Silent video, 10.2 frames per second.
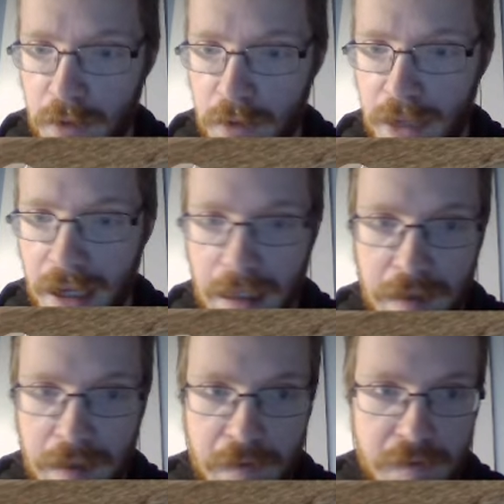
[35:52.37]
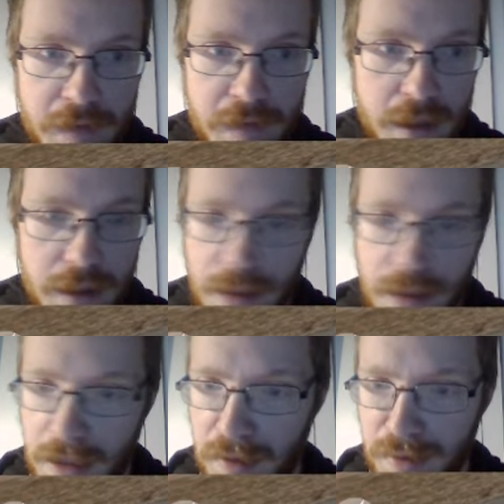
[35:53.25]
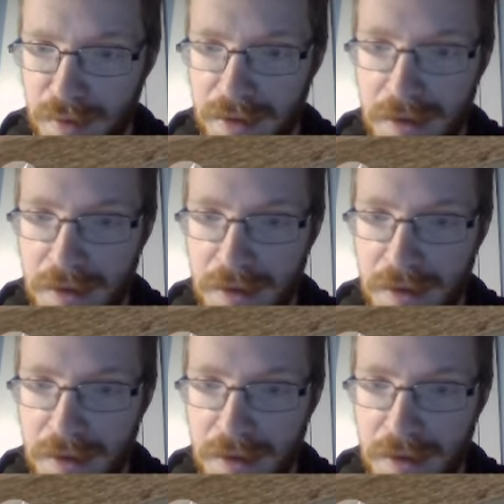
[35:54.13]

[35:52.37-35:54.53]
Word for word: have a southern